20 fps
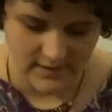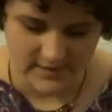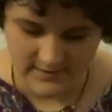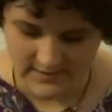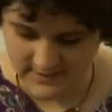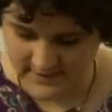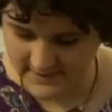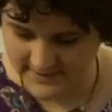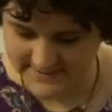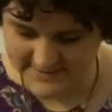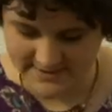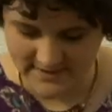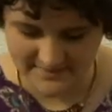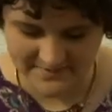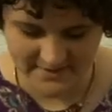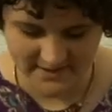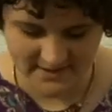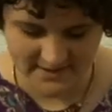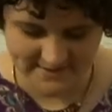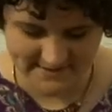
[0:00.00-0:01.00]
Next
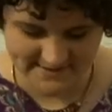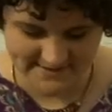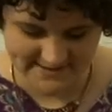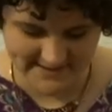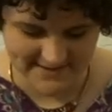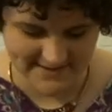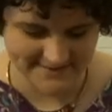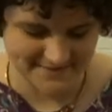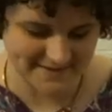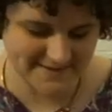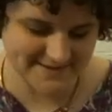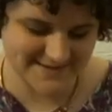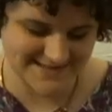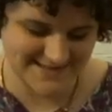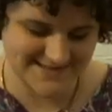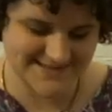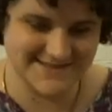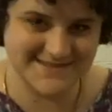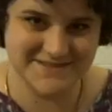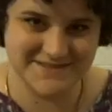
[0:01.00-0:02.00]
up is
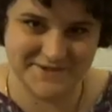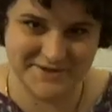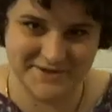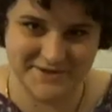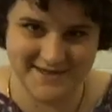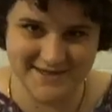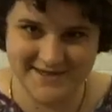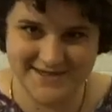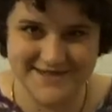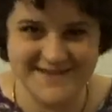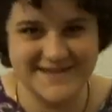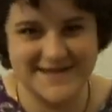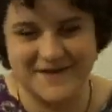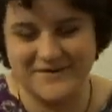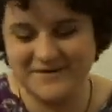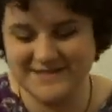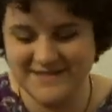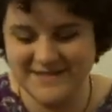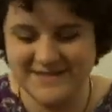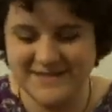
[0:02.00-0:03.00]
this skirt. Now
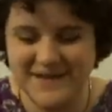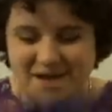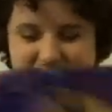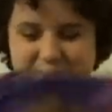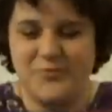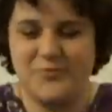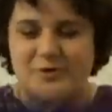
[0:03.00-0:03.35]
it did come